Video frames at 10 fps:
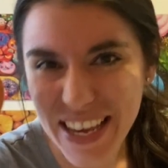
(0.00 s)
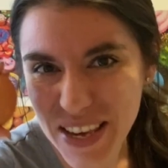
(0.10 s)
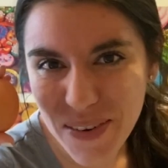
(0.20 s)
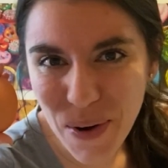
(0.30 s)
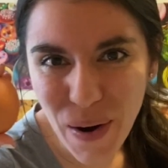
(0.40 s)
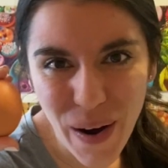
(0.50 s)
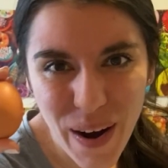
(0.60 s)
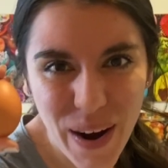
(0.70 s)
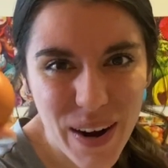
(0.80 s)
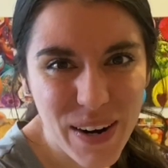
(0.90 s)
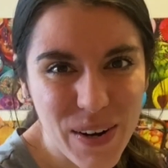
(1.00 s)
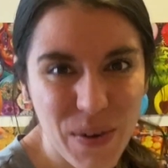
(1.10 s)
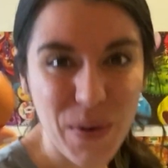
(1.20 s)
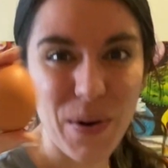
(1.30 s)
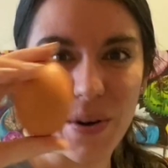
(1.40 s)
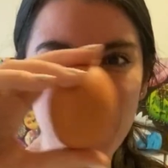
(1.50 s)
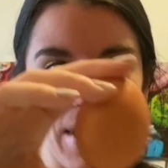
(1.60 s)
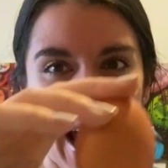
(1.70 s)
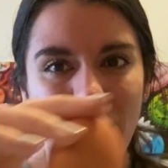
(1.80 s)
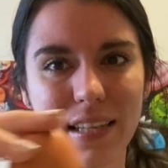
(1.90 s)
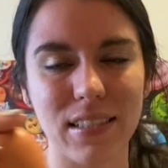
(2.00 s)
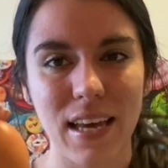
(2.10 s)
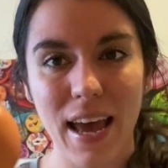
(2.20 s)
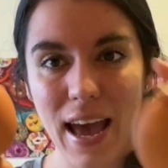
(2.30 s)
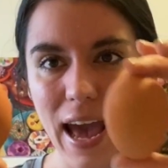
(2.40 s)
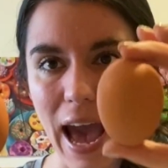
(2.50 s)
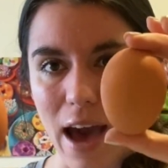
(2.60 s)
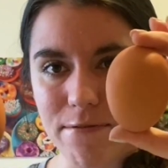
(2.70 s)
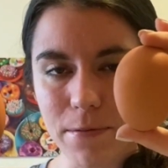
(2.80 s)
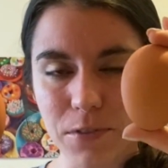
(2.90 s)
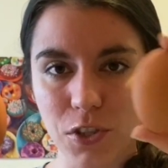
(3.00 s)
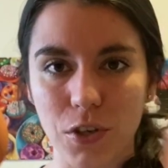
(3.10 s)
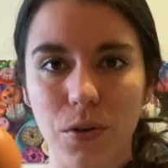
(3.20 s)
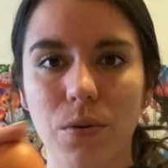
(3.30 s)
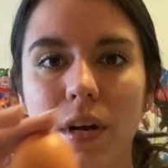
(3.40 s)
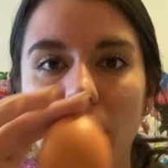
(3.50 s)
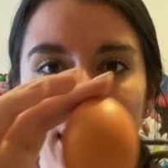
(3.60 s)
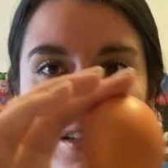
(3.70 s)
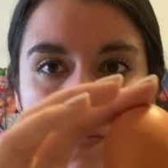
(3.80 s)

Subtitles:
you are correct. Half of 2 is